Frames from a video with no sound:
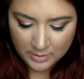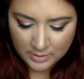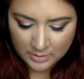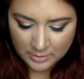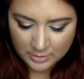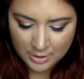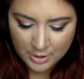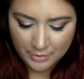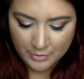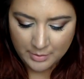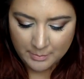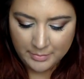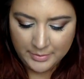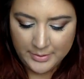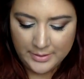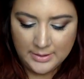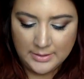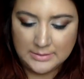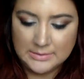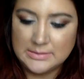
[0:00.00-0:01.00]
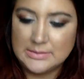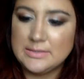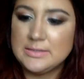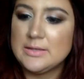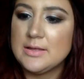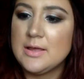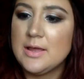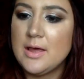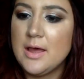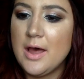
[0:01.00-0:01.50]
No complaints.
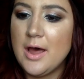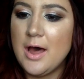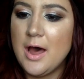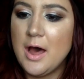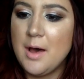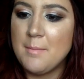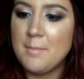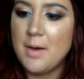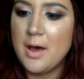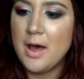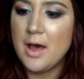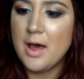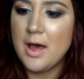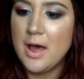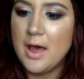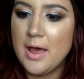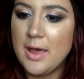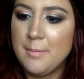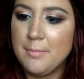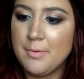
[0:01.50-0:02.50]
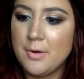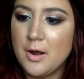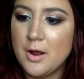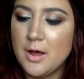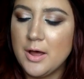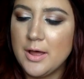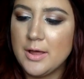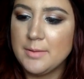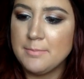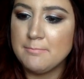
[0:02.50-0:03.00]
I
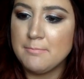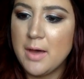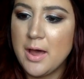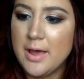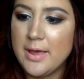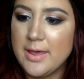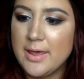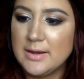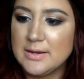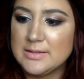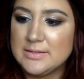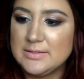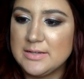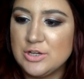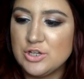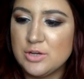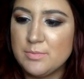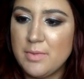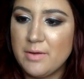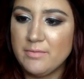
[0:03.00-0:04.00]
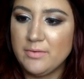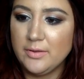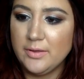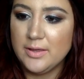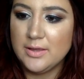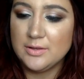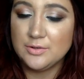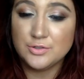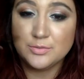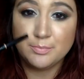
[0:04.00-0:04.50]
brought my Anastasia Beverly
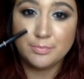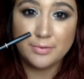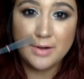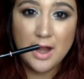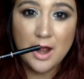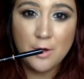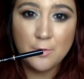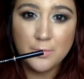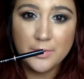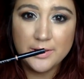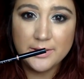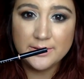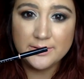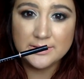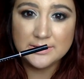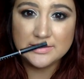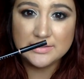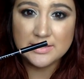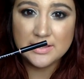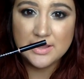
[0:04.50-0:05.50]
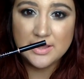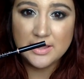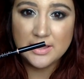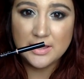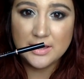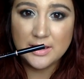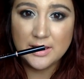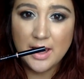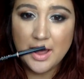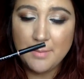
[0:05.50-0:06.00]
Hills Brow Wiz.
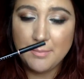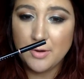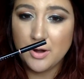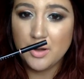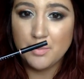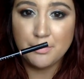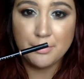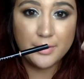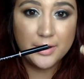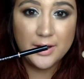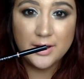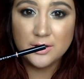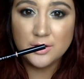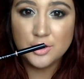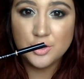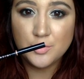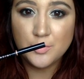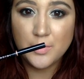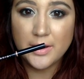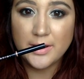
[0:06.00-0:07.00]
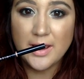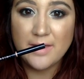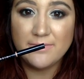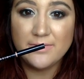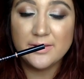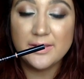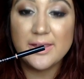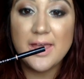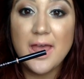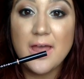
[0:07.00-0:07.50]
I brought a brand new one. I
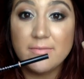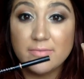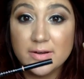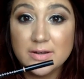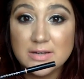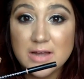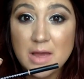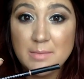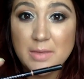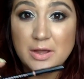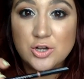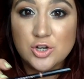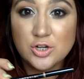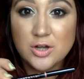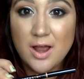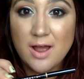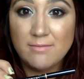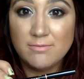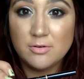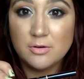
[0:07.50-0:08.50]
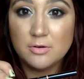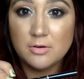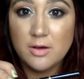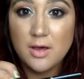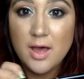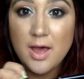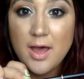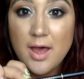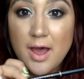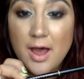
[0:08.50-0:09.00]
feel like every time I travel,
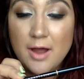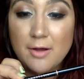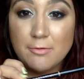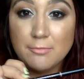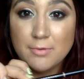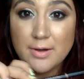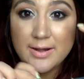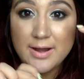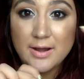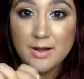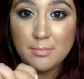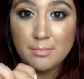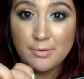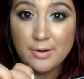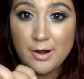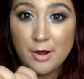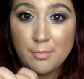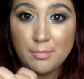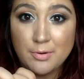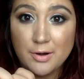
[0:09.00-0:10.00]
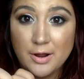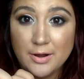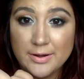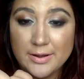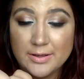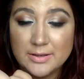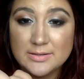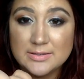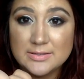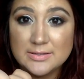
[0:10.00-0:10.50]
I run out of brow
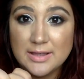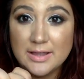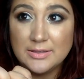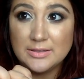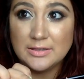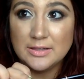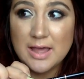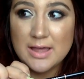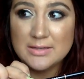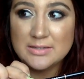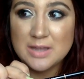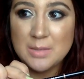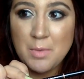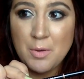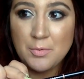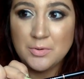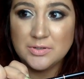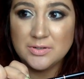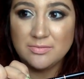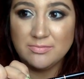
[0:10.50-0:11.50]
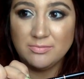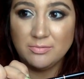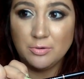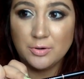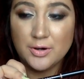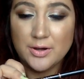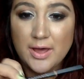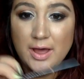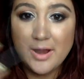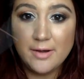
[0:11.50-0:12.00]
products. Like the last time I went to
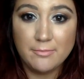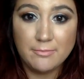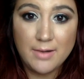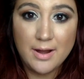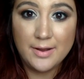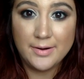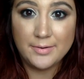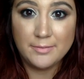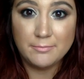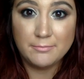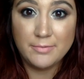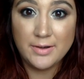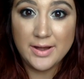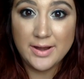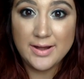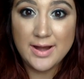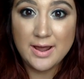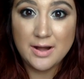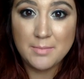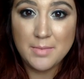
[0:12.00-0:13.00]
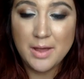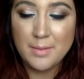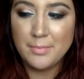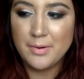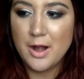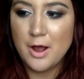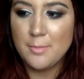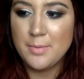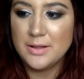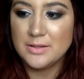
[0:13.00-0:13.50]
Florida, I ran out of my
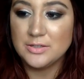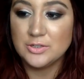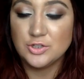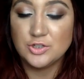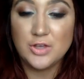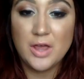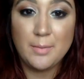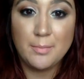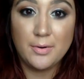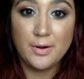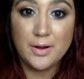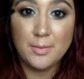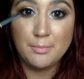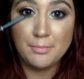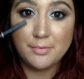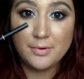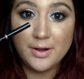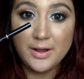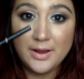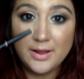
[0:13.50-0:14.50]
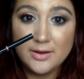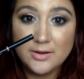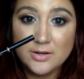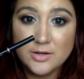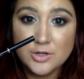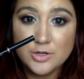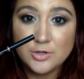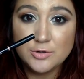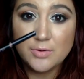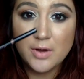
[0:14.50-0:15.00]
brow pencil. So I brought a brand
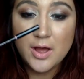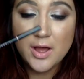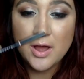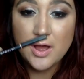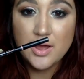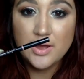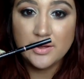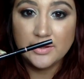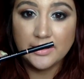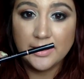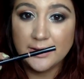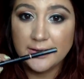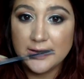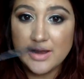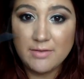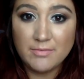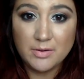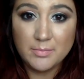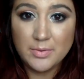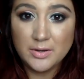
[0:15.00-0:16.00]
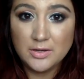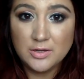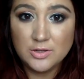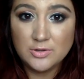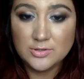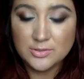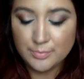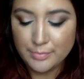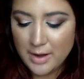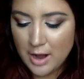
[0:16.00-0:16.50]
new, like never been
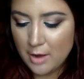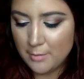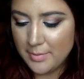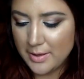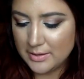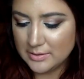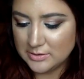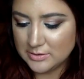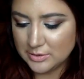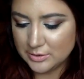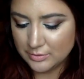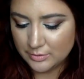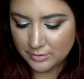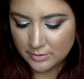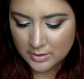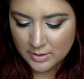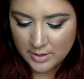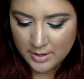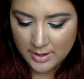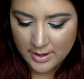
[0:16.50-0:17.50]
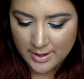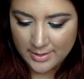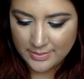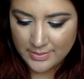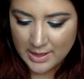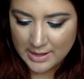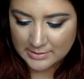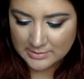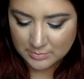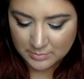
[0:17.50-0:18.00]
used brow pencil. And
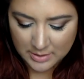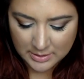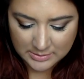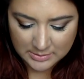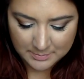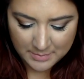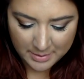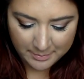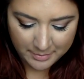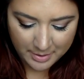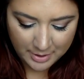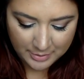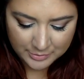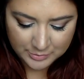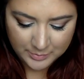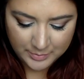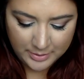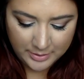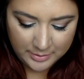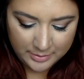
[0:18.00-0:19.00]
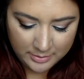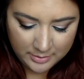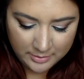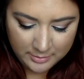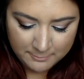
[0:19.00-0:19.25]
that's what I did my brows with.